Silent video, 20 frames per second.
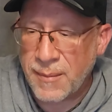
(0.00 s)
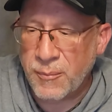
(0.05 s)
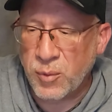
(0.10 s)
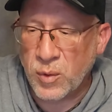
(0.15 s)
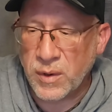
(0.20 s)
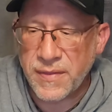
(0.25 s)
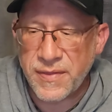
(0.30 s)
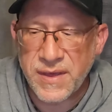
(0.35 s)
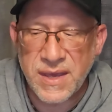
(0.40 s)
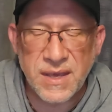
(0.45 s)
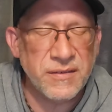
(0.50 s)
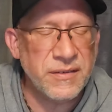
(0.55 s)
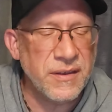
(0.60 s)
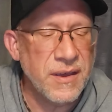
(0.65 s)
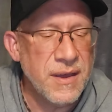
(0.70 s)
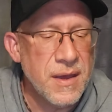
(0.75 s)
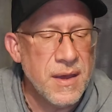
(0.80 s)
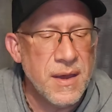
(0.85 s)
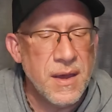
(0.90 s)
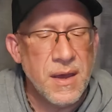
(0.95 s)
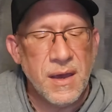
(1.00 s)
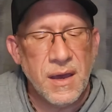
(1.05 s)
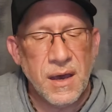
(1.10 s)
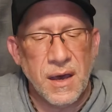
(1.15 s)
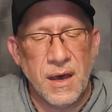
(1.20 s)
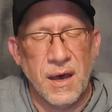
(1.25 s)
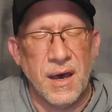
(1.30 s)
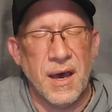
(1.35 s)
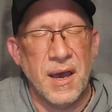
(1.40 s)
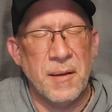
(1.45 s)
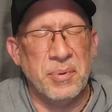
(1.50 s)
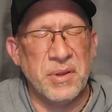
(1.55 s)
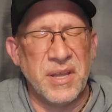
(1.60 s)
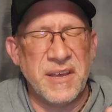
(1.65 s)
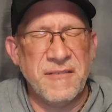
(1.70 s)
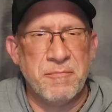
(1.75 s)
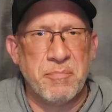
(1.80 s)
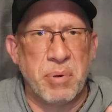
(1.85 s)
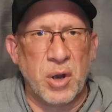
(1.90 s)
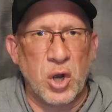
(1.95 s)
one of these. I
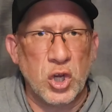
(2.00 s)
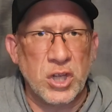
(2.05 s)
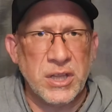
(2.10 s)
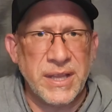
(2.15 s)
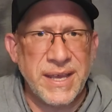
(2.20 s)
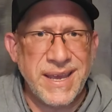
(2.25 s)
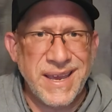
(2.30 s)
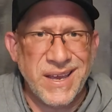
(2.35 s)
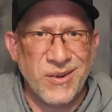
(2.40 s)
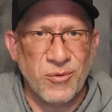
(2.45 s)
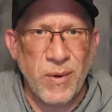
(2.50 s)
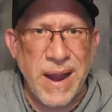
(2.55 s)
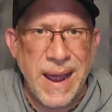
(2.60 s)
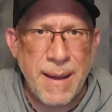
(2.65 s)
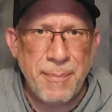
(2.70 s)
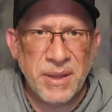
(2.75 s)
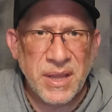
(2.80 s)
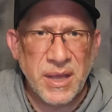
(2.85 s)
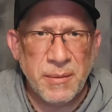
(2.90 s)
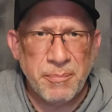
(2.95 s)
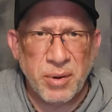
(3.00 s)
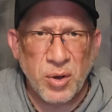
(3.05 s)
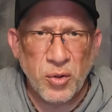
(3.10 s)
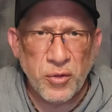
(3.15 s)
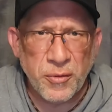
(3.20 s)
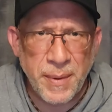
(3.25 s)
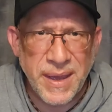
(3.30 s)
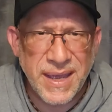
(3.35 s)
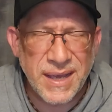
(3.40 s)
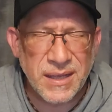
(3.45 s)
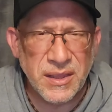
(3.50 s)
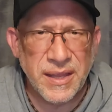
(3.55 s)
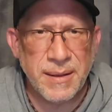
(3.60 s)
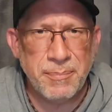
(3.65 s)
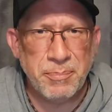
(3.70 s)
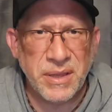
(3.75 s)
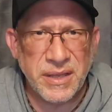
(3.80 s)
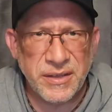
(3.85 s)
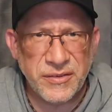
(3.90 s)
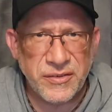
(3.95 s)
believe Berkeley and Rapala both make a
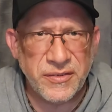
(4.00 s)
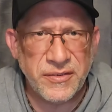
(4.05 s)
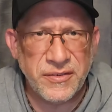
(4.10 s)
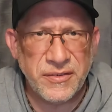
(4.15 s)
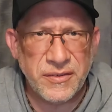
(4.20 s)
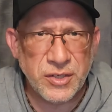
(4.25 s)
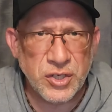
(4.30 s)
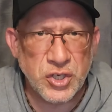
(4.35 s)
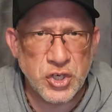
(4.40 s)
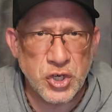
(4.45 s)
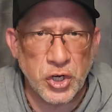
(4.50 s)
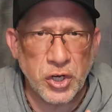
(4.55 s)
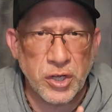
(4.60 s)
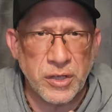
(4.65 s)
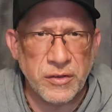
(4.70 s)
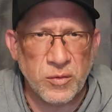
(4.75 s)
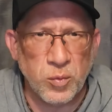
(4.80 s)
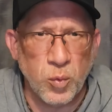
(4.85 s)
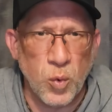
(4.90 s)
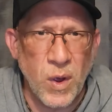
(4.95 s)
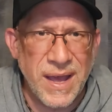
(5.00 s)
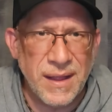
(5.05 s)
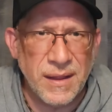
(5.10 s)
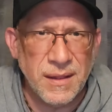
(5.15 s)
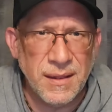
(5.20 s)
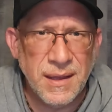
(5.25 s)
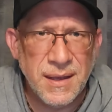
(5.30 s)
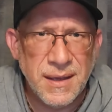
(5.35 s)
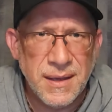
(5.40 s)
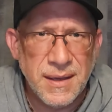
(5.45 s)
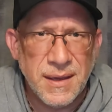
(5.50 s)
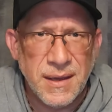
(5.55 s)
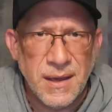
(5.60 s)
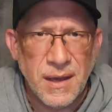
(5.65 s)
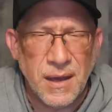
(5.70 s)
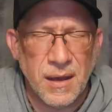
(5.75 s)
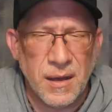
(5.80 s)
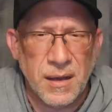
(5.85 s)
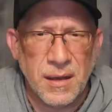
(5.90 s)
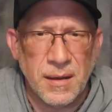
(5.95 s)
lipless jerk as well,
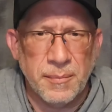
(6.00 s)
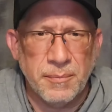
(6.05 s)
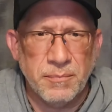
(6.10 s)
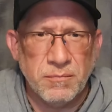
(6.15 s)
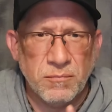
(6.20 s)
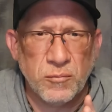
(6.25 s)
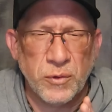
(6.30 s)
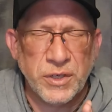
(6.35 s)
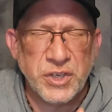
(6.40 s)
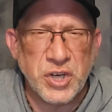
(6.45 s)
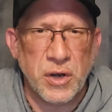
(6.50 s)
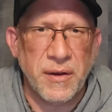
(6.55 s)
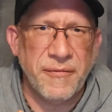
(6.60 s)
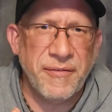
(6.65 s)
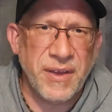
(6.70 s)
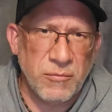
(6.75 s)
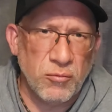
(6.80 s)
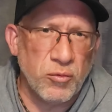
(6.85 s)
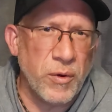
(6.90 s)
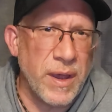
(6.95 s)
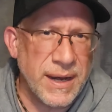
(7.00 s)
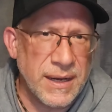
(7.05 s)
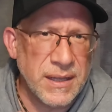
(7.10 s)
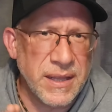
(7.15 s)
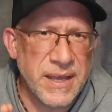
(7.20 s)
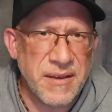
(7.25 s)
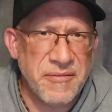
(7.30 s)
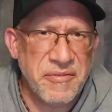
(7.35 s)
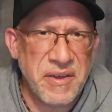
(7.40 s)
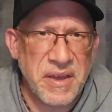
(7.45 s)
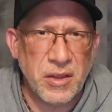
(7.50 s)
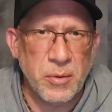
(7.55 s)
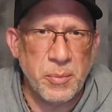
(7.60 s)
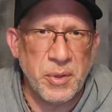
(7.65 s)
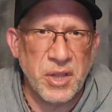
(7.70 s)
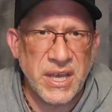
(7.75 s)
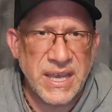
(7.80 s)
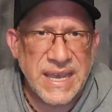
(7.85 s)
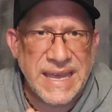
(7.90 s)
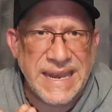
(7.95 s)
which are readily
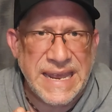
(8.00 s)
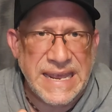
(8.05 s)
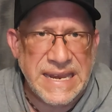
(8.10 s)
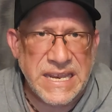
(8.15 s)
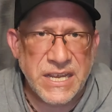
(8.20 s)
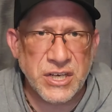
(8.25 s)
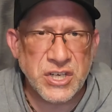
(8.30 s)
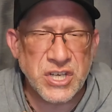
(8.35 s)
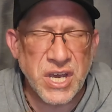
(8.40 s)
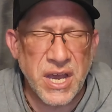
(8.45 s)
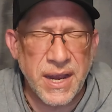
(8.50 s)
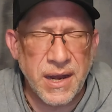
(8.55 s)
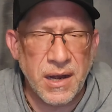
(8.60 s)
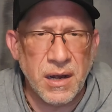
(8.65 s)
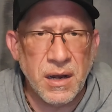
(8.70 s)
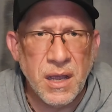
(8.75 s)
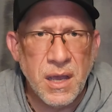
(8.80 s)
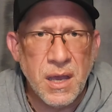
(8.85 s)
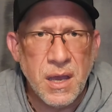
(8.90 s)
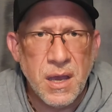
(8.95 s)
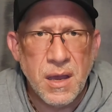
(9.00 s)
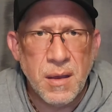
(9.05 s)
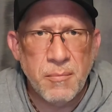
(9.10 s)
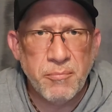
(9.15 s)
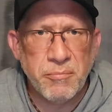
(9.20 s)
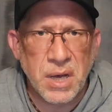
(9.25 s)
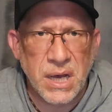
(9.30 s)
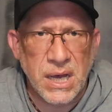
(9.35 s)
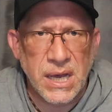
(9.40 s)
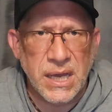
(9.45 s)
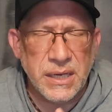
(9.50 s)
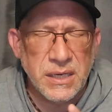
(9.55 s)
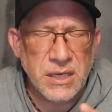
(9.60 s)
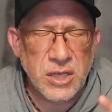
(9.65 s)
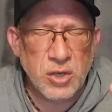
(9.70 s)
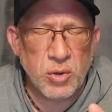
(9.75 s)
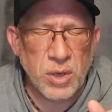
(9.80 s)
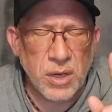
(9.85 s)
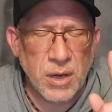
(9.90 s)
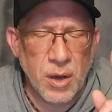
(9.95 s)
available at Canadian Tire. But
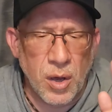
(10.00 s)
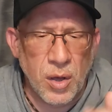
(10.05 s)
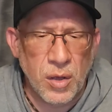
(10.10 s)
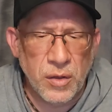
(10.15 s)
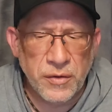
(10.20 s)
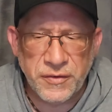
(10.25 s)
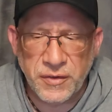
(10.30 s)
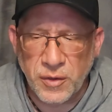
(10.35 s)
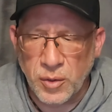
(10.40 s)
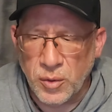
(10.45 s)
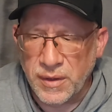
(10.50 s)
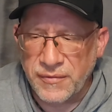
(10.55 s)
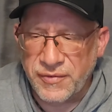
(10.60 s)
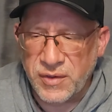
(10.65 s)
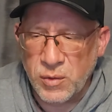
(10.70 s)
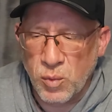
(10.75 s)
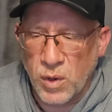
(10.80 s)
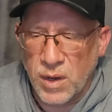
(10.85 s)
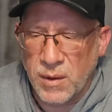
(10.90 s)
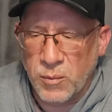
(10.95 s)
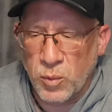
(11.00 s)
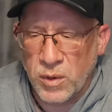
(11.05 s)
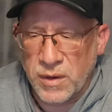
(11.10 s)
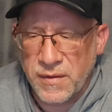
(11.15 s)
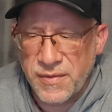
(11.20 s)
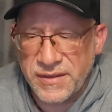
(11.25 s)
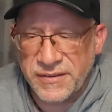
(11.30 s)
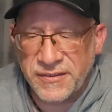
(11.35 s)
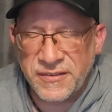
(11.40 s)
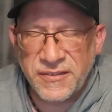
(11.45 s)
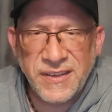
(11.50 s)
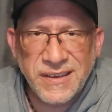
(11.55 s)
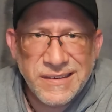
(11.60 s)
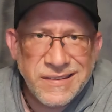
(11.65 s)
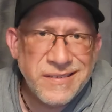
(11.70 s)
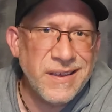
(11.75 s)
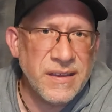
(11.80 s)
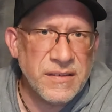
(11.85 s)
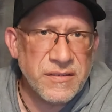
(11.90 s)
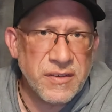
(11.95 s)
you can also, if you want one of the 6
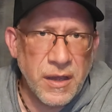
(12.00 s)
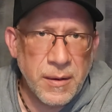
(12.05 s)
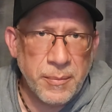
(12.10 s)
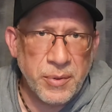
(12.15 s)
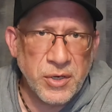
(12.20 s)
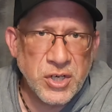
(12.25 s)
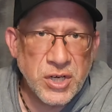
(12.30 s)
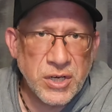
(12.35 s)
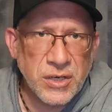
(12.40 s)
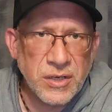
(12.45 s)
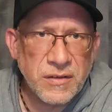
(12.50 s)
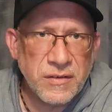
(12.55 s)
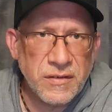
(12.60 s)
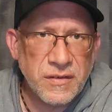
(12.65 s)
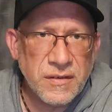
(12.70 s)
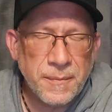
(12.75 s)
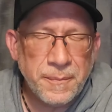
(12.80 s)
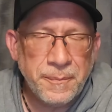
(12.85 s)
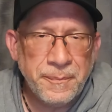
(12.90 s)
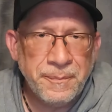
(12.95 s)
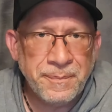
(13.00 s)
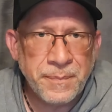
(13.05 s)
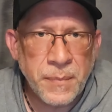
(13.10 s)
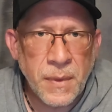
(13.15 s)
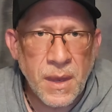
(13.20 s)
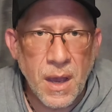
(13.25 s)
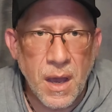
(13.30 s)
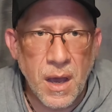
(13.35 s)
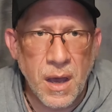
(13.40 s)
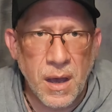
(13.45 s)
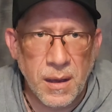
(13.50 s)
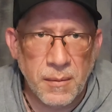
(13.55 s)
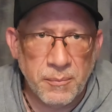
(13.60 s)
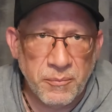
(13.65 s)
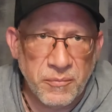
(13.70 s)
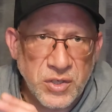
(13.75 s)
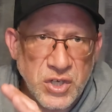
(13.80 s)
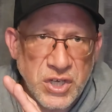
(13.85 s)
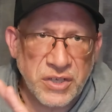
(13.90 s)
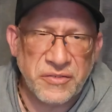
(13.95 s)
cents Hyper Jerks,
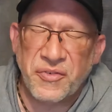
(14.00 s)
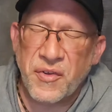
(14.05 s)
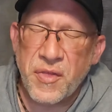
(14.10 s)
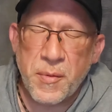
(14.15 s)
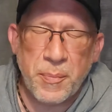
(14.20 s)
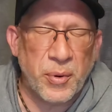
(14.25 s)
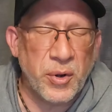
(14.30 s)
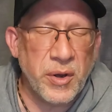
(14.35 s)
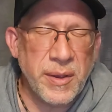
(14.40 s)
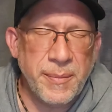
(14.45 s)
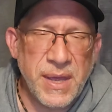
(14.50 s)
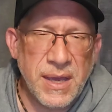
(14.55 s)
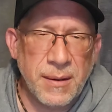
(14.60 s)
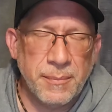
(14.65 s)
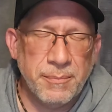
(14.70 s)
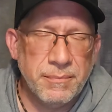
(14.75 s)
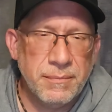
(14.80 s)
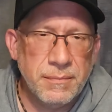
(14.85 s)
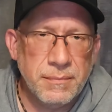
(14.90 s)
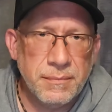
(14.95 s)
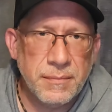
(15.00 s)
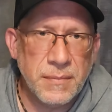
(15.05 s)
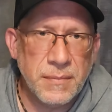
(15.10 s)
just for the premium